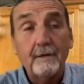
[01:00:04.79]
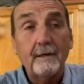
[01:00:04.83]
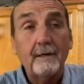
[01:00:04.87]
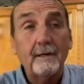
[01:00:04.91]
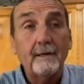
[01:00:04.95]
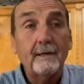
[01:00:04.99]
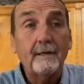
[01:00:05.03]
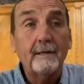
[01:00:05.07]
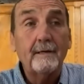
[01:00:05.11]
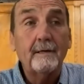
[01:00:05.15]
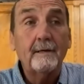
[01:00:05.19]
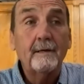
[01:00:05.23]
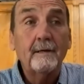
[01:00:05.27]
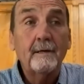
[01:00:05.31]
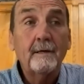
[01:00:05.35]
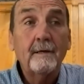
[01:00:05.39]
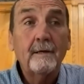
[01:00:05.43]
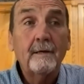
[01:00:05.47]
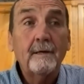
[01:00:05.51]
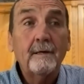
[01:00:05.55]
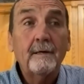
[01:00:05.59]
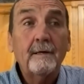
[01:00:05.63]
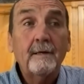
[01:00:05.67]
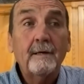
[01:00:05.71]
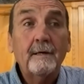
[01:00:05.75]
And
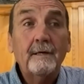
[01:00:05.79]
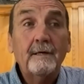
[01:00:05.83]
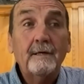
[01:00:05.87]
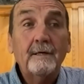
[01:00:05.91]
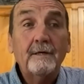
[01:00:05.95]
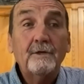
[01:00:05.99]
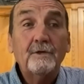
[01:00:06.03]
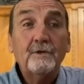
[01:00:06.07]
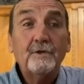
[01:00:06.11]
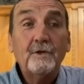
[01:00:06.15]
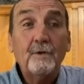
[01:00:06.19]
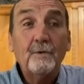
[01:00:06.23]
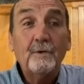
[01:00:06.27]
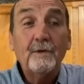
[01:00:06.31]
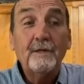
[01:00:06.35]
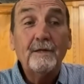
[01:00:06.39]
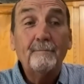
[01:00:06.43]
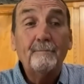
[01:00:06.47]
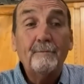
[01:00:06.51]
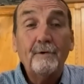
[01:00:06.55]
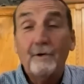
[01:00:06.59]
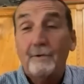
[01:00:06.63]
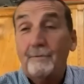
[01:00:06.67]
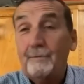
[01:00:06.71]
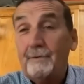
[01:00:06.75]
so when the
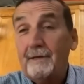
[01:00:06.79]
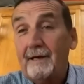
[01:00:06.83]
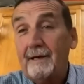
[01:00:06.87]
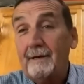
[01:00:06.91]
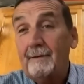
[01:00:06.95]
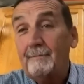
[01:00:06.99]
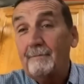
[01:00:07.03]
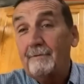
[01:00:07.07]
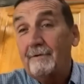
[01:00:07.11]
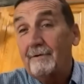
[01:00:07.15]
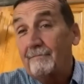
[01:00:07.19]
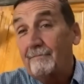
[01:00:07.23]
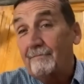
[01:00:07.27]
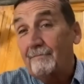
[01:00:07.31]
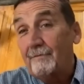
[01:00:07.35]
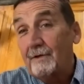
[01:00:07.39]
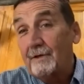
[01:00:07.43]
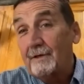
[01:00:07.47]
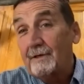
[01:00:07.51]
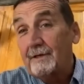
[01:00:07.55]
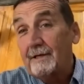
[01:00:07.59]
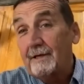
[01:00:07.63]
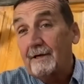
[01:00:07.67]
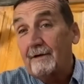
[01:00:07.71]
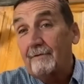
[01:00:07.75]
Pope came to
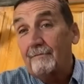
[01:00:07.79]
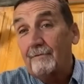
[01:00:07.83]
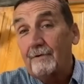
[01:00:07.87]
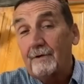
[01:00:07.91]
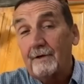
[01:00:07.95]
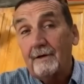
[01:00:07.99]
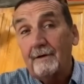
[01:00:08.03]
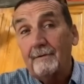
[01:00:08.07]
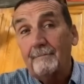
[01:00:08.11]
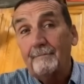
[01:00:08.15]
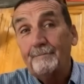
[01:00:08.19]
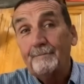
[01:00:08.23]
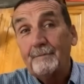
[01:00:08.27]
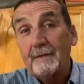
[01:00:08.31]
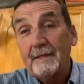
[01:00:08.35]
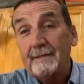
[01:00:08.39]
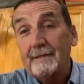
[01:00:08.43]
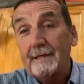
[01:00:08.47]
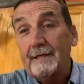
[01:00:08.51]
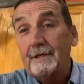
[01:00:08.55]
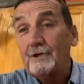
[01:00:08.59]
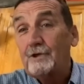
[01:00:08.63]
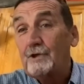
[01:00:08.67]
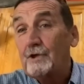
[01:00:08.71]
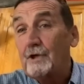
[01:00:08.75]
Philadelphia,
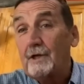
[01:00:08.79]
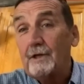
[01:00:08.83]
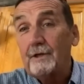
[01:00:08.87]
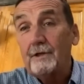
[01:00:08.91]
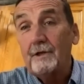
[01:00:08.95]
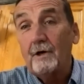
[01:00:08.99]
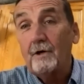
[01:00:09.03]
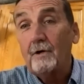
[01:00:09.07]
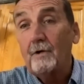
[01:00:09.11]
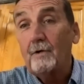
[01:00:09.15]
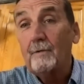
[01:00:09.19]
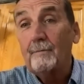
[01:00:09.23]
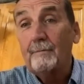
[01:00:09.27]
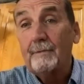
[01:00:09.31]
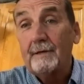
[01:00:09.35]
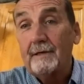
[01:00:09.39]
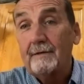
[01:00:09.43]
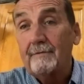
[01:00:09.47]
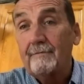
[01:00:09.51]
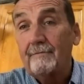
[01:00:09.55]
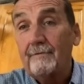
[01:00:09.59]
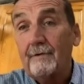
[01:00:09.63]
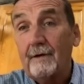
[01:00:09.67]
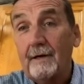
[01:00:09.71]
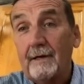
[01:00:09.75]
they shut the whole
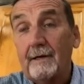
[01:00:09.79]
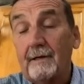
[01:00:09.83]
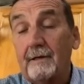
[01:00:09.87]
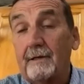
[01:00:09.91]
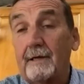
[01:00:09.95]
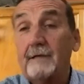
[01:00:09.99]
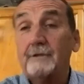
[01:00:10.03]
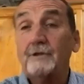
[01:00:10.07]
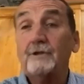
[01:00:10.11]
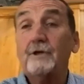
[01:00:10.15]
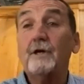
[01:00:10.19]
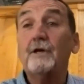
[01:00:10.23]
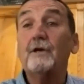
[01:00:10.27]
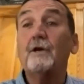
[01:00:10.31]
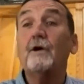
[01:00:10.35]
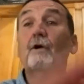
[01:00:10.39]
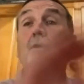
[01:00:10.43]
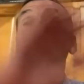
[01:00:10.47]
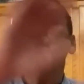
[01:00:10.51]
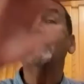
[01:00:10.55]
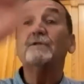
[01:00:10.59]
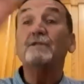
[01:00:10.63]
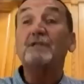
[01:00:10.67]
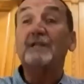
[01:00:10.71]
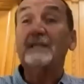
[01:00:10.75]
Ben Frank, they shut the
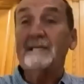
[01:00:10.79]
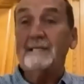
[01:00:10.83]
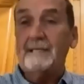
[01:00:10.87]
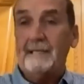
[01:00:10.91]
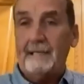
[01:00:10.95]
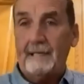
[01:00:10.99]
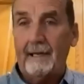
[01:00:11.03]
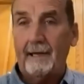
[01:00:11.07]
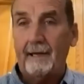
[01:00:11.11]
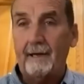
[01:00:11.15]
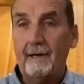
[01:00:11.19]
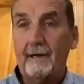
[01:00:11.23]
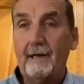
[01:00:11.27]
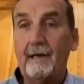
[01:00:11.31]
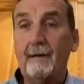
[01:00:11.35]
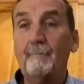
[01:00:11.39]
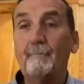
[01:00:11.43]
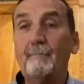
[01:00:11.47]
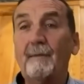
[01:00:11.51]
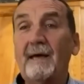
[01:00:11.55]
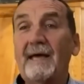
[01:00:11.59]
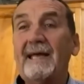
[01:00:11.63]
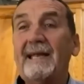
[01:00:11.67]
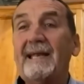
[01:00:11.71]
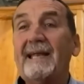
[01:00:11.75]
whole city down
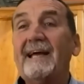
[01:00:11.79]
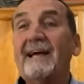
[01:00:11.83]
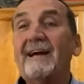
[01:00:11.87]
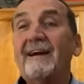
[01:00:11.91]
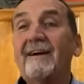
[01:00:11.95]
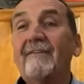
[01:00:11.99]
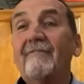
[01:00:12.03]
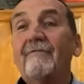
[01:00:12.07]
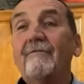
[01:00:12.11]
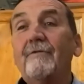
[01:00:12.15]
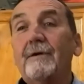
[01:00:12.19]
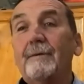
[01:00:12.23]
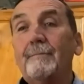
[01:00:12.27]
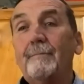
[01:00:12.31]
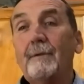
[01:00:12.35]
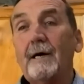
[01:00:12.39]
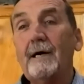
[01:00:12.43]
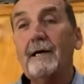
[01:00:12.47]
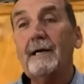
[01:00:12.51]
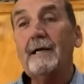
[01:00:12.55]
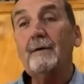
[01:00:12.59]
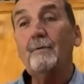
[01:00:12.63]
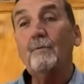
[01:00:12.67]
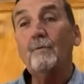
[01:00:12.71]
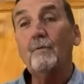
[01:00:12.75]
and made
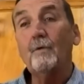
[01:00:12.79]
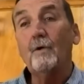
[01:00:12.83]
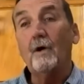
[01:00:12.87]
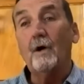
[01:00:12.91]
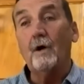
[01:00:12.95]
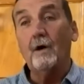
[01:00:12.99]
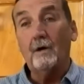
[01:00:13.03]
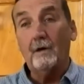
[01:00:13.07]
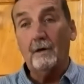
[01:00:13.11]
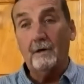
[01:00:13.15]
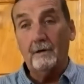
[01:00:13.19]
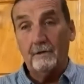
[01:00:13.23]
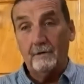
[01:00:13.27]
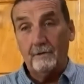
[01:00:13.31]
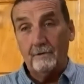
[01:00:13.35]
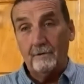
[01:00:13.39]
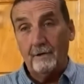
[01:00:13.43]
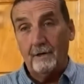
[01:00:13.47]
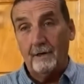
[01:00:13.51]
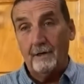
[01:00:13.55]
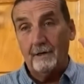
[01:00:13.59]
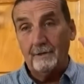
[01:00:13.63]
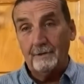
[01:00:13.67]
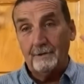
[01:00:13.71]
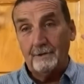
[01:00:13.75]
everybody walk
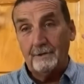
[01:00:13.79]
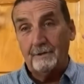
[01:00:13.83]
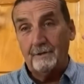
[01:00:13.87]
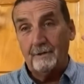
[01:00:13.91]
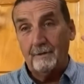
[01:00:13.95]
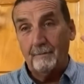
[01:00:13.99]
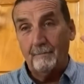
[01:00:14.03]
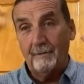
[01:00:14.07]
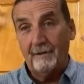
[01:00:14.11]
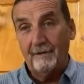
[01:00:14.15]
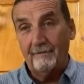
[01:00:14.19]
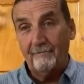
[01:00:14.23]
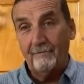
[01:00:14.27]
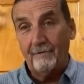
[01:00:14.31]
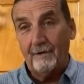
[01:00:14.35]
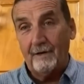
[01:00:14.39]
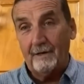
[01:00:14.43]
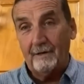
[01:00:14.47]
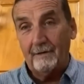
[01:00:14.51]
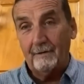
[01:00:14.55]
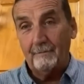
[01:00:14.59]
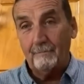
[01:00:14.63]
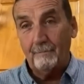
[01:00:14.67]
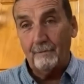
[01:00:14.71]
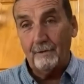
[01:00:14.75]
across the Ben
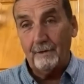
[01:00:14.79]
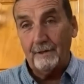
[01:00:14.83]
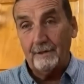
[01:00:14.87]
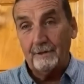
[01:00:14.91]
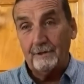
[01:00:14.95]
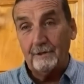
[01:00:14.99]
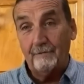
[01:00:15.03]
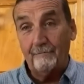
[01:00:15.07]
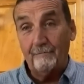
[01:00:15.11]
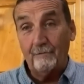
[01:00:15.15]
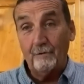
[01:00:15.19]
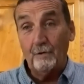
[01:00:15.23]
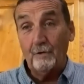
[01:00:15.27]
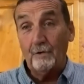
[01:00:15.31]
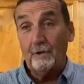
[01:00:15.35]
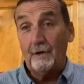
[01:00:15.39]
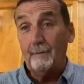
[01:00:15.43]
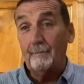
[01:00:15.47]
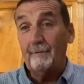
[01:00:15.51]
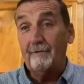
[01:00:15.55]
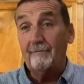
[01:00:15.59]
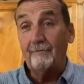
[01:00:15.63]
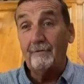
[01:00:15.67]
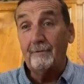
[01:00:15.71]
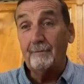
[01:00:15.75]
Franklin Bridge. If you're
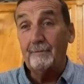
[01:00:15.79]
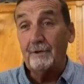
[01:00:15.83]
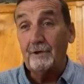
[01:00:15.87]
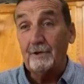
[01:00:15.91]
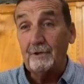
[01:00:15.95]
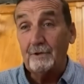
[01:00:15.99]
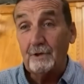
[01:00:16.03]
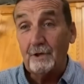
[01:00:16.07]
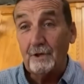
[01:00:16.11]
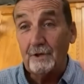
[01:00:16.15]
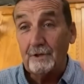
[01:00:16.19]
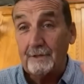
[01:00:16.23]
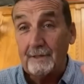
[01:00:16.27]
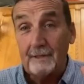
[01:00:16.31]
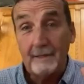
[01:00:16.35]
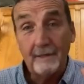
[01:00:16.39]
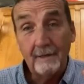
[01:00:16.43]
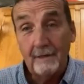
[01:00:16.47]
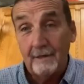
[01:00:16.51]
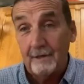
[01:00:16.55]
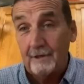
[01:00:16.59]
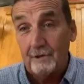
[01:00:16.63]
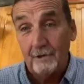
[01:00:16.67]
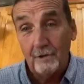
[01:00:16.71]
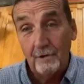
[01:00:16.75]
coming from New Jersey,
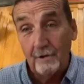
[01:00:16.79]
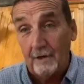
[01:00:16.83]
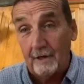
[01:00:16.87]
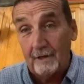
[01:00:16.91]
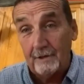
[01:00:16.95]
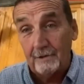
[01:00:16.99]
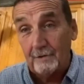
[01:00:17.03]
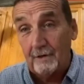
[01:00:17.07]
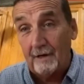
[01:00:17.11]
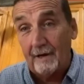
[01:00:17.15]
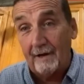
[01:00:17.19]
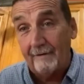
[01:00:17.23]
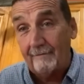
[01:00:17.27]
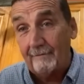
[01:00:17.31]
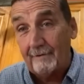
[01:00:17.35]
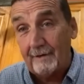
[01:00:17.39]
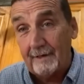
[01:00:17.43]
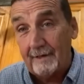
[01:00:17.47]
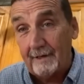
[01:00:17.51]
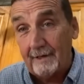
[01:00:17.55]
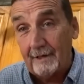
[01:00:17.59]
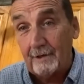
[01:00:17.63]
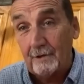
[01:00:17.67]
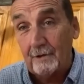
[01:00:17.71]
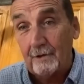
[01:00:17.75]
you're not driving
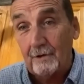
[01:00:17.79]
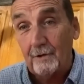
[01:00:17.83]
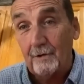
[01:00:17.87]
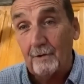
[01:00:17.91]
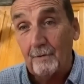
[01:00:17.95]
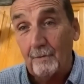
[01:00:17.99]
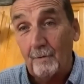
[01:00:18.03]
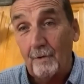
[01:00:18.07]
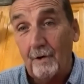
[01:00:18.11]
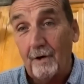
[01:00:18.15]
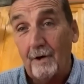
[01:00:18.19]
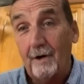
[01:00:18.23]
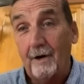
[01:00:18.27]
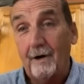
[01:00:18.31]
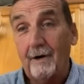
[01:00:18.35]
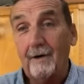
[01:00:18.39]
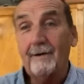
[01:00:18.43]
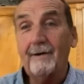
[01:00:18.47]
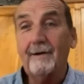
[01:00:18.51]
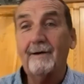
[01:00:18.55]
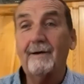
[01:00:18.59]
in, you're going to walk.